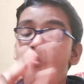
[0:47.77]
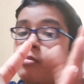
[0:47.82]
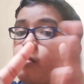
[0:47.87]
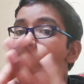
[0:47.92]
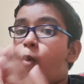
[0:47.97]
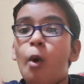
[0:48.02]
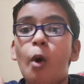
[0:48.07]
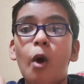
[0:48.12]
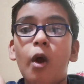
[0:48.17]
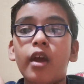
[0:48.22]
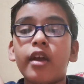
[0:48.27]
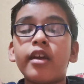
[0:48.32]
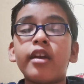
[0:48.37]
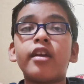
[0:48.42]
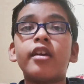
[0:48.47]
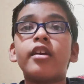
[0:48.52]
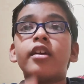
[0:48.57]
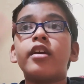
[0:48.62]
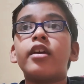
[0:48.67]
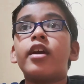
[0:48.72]
boy,
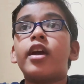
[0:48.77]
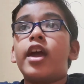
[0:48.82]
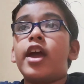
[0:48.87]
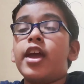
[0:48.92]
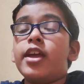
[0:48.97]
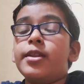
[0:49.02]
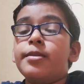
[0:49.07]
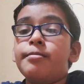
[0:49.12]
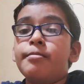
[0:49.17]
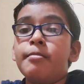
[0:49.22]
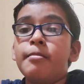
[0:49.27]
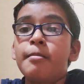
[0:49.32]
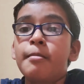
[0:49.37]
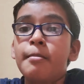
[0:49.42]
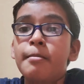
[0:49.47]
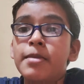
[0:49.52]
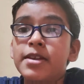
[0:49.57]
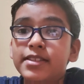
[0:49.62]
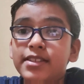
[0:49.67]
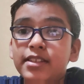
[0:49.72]

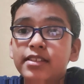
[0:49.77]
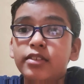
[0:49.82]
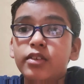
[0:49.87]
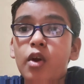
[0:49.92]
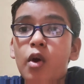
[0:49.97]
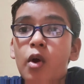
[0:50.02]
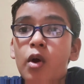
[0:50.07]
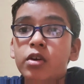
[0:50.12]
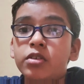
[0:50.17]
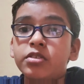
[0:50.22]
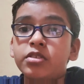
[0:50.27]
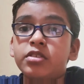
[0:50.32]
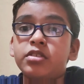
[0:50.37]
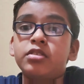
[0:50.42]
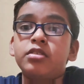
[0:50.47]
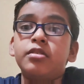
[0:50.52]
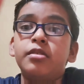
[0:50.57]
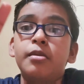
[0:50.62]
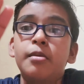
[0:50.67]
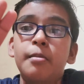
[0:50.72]
and Mrs. Goss,
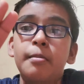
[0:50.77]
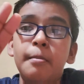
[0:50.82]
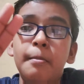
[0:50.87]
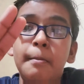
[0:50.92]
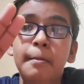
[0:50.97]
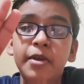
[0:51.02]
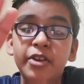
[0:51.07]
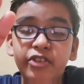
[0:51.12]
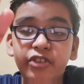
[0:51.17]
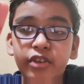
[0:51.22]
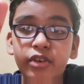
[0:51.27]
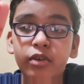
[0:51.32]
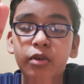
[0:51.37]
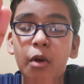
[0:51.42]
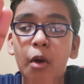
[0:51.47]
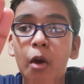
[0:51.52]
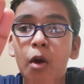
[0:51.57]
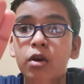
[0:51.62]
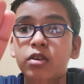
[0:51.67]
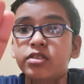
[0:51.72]
Mr.
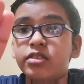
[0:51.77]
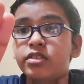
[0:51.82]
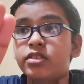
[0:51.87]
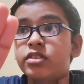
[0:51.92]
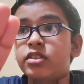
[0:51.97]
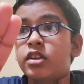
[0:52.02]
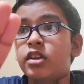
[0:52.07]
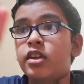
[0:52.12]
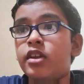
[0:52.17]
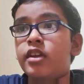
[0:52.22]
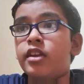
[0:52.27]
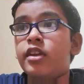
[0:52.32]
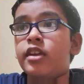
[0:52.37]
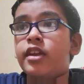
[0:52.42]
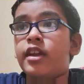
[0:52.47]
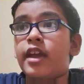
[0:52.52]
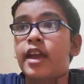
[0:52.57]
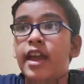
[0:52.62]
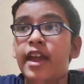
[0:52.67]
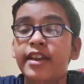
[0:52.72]
Goss,
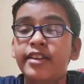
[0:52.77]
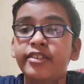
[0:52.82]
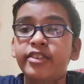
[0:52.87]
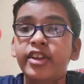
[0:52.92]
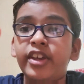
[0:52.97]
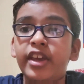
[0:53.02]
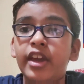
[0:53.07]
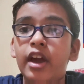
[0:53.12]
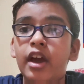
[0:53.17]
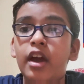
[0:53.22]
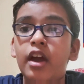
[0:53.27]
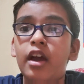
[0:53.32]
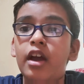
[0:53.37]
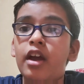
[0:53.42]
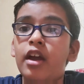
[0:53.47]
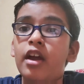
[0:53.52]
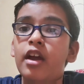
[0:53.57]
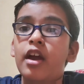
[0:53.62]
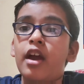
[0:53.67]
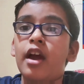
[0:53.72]
Andrea,
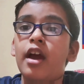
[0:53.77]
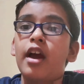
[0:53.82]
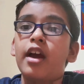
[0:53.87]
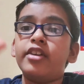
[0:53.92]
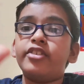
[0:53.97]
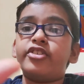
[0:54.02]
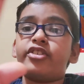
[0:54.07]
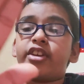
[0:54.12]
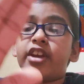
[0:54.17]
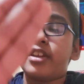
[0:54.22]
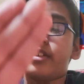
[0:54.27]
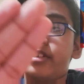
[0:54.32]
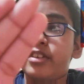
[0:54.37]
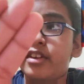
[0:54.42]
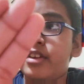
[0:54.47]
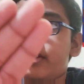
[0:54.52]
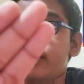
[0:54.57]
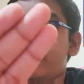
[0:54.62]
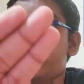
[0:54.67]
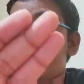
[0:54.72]
Aunt
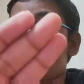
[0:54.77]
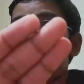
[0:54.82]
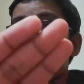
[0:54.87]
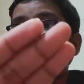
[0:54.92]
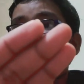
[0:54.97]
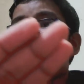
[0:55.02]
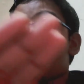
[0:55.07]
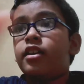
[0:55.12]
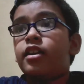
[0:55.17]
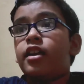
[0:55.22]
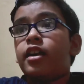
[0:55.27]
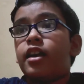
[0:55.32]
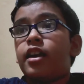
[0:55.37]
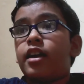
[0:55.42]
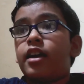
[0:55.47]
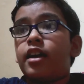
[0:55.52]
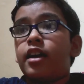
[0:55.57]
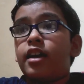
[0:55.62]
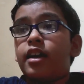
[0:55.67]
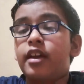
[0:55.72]
Catherine,
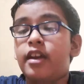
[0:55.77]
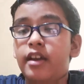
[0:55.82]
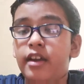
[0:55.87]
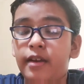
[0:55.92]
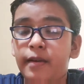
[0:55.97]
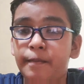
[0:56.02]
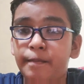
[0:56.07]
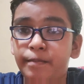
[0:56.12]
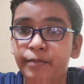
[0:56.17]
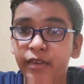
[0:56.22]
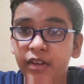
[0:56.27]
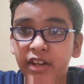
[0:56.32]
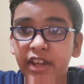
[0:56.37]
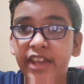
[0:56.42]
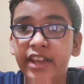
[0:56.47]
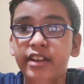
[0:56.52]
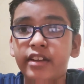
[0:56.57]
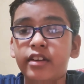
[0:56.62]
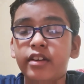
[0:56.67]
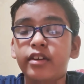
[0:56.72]

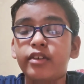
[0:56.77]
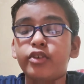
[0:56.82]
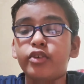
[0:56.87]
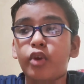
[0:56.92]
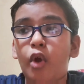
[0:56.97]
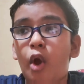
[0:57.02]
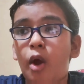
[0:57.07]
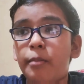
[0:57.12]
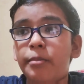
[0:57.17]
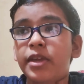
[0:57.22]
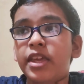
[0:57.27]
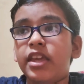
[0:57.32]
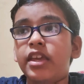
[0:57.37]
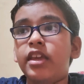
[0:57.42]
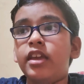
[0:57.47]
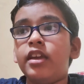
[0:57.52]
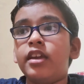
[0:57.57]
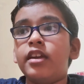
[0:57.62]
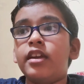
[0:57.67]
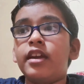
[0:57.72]
Rick,
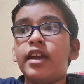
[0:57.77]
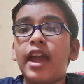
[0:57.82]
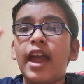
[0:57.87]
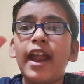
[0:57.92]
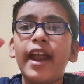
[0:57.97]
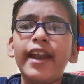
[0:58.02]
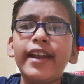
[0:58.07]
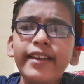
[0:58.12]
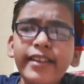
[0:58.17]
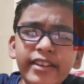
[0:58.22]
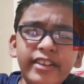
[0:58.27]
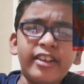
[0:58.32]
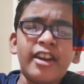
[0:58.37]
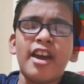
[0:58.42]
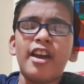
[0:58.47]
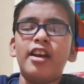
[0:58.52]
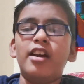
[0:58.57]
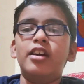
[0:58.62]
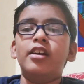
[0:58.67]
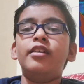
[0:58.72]
Tommy, and
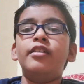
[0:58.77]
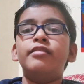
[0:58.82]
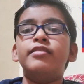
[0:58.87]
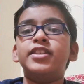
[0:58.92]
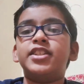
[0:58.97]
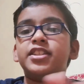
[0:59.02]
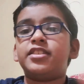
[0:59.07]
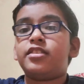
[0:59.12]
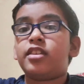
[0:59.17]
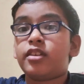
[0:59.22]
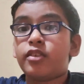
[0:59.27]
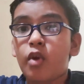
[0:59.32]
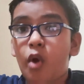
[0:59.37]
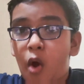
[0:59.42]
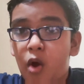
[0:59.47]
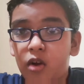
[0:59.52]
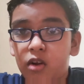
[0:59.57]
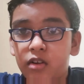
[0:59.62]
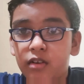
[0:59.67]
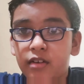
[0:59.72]
Trigger, which is a
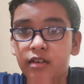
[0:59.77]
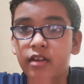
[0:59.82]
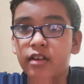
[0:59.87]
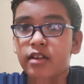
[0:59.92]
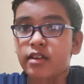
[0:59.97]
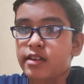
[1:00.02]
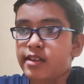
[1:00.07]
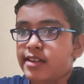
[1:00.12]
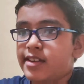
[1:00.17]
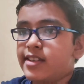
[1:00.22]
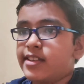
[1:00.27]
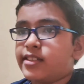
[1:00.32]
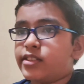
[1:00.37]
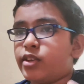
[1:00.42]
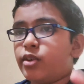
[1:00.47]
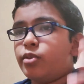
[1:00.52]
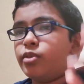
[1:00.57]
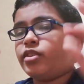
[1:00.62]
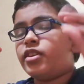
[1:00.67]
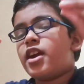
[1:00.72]
dog.
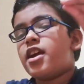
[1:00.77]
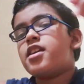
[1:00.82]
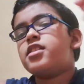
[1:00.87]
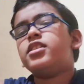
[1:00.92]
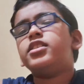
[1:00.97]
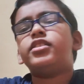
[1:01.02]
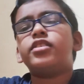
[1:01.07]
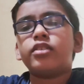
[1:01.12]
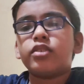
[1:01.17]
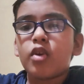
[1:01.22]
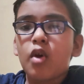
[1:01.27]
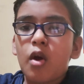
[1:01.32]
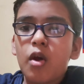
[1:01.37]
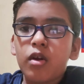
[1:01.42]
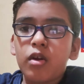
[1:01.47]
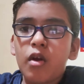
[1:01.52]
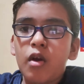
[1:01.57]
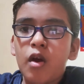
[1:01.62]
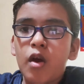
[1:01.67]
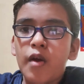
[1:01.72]
So Trigger is a
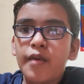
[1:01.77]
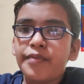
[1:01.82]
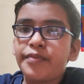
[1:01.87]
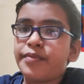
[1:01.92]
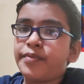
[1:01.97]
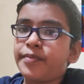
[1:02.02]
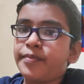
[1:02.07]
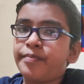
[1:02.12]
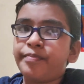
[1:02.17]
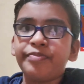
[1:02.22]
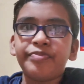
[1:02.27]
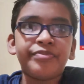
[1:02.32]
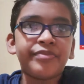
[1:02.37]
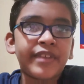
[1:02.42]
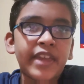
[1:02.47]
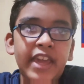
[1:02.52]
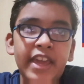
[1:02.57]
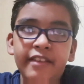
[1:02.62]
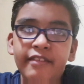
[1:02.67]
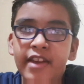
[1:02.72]
dog of
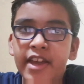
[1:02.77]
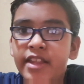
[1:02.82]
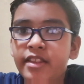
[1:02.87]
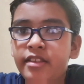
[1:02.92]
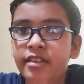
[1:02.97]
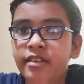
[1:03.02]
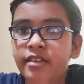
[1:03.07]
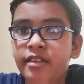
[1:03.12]
Evan.